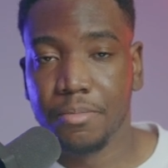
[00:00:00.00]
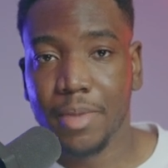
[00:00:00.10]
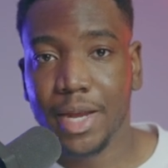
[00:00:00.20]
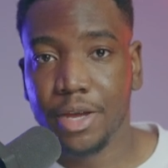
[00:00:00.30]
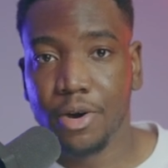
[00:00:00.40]

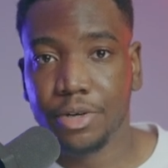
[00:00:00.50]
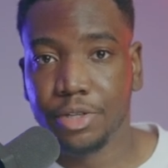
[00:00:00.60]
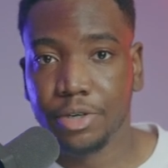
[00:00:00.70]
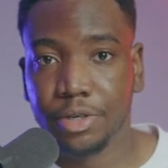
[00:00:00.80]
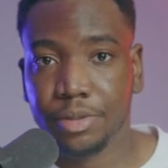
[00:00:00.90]
many
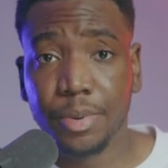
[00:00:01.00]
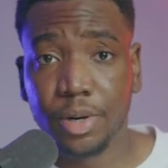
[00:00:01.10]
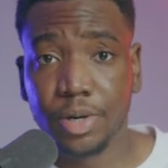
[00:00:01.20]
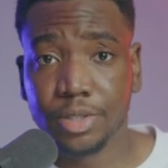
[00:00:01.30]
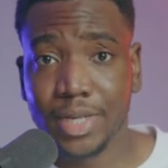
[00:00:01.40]
other
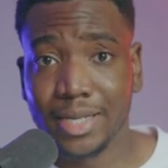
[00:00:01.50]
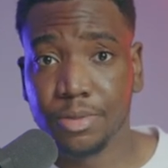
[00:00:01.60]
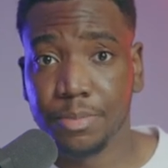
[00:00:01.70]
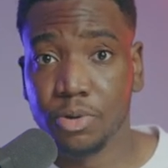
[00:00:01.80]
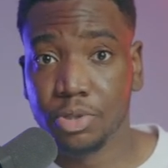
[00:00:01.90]
products
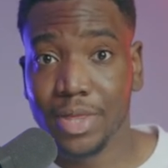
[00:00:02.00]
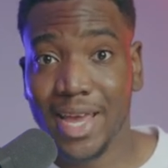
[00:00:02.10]
as opposed to